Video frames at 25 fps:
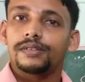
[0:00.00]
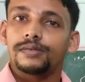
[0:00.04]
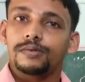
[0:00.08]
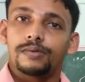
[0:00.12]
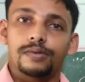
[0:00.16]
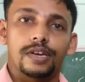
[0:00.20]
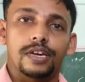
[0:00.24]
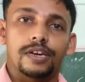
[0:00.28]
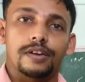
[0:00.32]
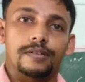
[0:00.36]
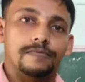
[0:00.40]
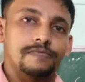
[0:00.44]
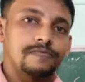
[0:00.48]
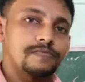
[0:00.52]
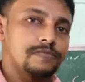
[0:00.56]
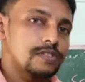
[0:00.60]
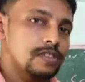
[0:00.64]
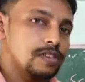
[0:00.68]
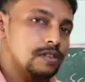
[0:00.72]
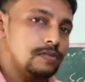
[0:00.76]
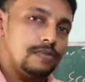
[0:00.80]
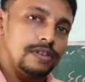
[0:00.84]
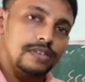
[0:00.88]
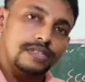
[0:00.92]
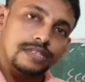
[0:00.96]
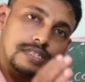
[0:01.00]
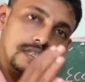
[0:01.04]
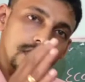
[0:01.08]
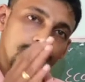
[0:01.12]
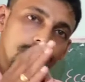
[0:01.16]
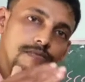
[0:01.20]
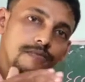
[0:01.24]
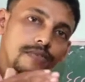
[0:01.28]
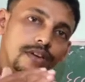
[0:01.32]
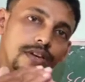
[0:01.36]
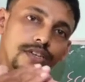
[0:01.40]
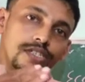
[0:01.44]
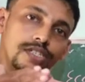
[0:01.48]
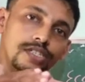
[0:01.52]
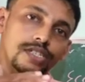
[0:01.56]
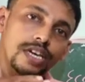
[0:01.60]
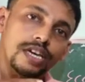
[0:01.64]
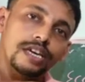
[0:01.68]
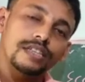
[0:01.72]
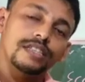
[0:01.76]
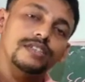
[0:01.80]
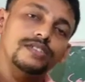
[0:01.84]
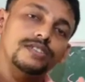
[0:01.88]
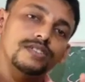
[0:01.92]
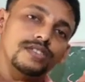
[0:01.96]
Okay, we
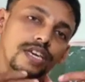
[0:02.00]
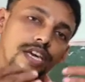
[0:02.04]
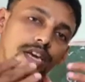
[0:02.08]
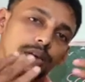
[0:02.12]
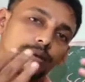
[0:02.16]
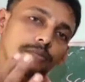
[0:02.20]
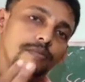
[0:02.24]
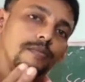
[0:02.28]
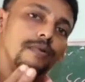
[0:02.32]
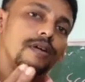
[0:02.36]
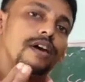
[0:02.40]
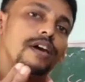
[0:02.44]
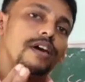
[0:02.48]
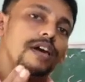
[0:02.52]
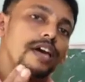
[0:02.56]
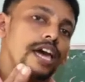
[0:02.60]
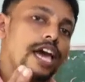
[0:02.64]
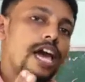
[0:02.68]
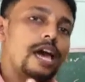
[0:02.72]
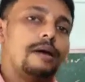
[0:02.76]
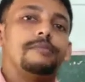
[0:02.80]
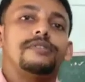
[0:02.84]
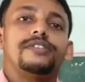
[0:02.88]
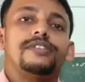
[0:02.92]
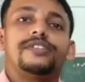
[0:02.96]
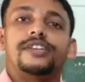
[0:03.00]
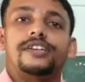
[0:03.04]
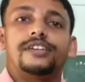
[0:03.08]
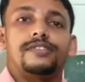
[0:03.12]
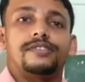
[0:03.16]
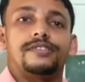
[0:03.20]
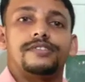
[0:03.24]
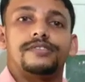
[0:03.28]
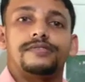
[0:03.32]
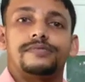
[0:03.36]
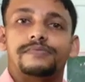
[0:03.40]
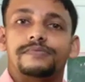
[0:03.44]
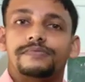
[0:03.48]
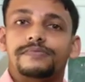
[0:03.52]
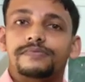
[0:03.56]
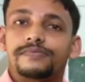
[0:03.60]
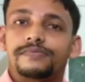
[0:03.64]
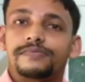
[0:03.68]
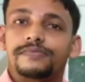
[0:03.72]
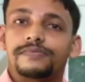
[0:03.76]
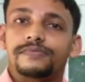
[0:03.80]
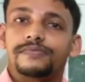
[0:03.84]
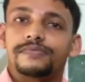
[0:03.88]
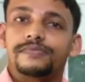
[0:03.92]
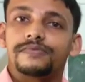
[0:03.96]
share the same habitat
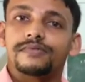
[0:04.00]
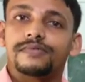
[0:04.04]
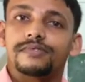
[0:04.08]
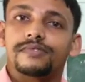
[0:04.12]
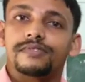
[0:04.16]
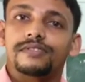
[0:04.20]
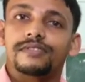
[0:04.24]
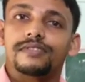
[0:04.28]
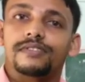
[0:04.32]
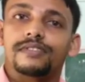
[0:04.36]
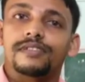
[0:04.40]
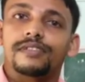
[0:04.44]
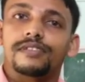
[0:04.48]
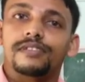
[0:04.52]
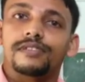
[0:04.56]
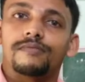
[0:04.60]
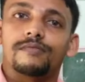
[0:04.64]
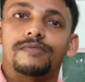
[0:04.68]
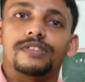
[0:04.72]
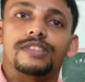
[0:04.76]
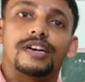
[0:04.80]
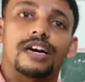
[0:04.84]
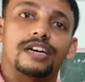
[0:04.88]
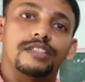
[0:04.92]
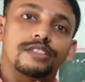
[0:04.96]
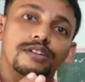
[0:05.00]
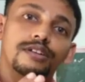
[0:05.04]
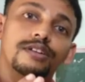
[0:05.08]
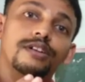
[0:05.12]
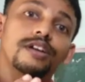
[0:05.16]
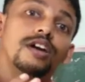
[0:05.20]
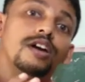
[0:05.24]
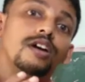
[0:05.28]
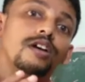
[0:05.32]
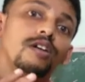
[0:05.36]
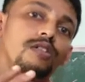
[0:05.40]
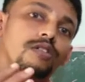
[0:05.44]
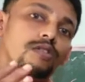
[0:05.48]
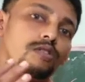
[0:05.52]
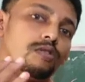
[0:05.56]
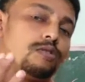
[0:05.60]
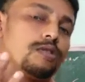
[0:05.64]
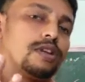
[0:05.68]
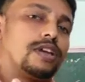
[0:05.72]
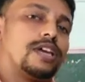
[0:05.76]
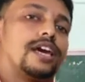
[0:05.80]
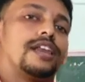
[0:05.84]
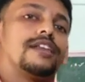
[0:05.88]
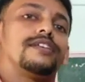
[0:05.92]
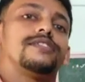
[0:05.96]
with other
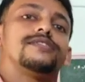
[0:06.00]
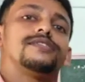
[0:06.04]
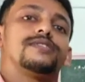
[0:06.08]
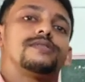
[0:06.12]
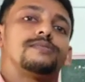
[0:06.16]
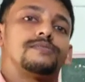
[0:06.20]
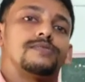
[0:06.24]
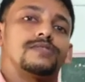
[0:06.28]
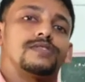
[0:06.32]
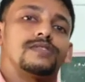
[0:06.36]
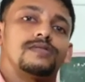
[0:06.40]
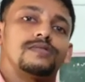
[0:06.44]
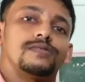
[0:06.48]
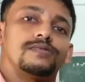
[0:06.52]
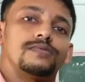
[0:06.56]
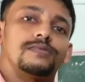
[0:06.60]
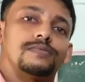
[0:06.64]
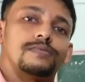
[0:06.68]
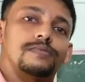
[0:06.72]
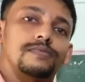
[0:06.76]
organisms.